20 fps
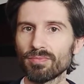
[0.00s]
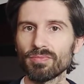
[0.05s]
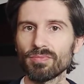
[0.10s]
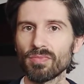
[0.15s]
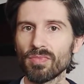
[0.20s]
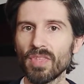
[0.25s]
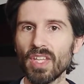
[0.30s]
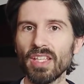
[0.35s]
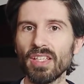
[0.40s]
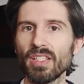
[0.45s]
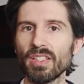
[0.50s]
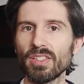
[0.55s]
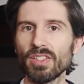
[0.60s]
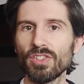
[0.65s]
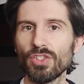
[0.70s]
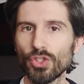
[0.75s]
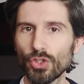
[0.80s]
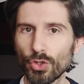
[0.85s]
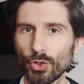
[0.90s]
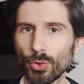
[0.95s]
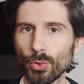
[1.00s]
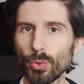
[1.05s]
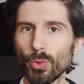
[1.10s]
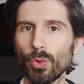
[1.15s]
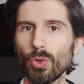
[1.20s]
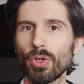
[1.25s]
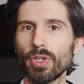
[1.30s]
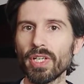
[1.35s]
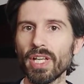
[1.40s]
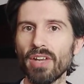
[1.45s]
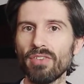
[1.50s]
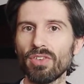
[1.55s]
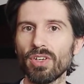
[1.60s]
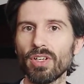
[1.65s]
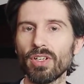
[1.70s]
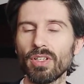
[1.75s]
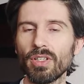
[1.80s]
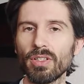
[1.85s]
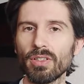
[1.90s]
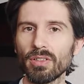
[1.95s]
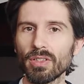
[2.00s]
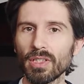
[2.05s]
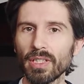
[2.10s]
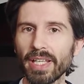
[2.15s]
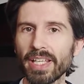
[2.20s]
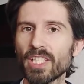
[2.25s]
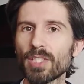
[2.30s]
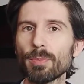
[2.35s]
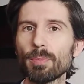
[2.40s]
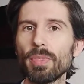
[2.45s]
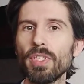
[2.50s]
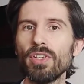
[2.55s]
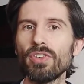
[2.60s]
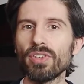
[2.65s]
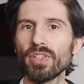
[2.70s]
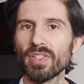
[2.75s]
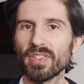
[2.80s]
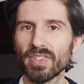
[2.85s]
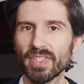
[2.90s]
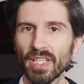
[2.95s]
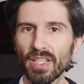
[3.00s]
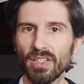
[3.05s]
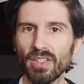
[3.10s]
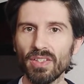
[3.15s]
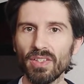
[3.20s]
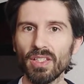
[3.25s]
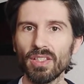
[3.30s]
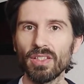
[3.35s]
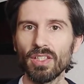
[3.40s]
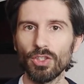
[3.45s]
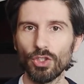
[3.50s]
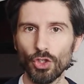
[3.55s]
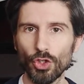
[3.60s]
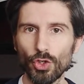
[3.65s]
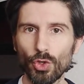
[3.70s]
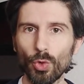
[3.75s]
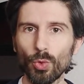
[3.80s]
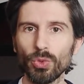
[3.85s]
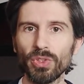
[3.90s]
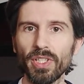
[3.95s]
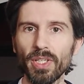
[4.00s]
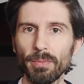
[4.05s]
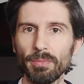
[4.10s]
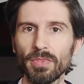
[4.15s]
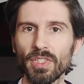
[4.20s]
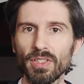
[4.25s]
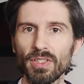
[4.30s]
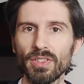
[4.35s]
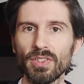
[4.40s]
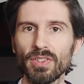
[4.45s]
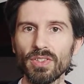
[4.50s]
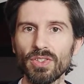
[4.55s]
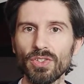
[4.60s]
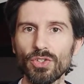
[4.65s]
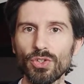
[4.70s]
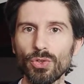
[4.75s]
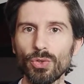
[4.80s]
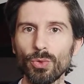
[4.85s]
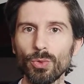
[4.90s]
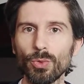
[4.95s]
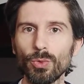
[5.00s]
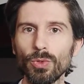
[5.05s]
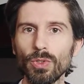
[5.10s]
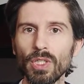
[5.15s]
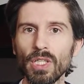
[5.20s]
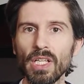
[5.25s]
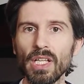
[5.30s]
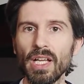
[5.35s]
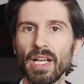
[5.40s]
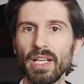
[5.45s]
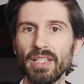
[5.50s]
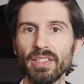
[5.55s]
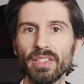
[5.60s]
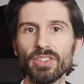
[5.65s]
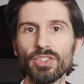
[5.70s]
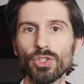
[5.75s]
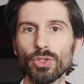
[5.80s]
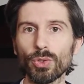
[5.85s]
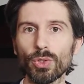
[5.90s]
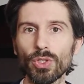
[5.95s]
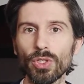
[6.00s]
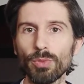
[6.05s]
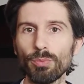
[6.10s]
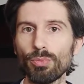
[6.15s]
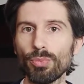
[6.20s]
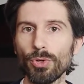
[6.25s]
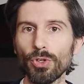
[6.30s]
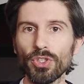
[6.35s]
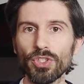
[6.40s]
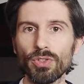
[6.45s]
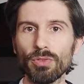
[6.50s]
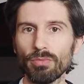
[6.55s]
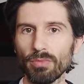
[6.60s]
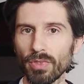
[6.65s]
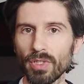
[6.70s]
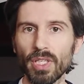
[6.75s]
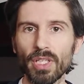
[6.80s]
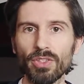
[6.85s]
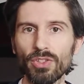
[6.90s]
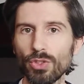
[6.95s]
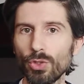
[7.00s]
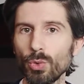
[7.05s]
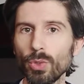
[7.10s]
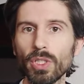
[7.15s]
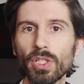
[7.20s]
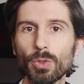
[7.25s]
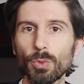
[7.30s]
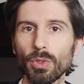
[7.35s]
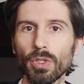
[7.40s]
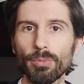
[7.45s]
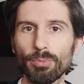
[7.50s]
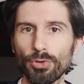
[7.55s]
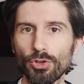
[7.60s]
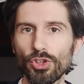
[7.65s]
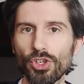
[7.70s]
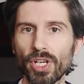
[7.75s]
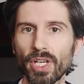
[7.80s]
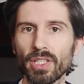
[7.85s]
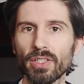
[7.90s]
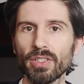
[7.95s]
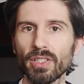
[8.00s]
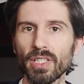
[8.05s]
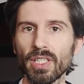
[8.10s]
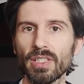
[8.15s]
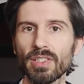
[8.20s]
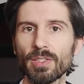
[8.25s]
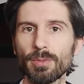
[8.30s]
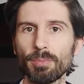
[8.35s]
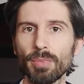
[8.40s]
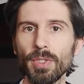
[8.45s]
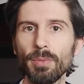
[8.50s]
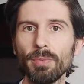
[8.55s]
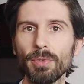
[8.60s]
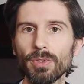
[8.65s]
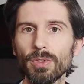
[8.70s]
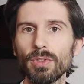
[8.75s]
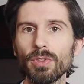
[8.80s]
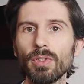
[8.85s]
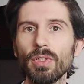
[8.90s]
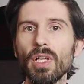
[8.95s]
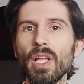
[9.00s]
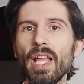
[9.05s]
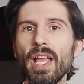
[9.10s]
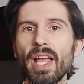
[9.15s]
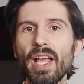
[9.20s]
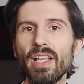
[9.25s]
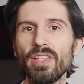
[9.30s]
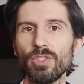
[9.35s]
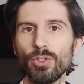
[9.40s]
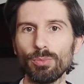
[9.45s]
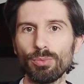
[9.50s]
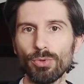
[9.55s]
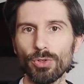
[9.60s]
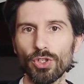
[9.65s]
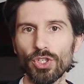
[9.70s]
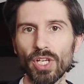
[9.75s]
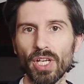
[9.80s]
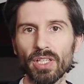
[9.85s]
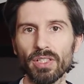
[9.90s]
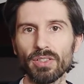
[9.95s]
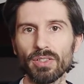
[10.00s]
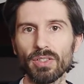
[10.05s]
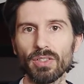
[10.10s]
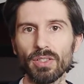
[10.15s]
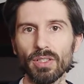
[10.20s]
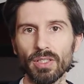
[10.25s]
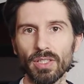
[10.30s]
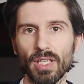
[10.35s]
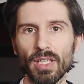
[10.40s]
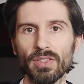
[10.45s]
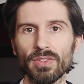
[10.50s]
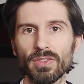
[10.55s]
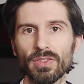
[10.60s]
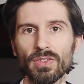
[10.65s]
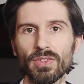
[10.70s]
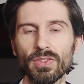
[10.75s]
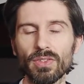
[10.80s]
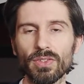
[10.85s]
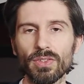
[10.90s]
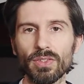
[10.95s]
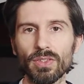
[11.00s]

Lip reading: that it is true or never experienced anything that showed them that it is true, and that you can that you equally project against people as you project against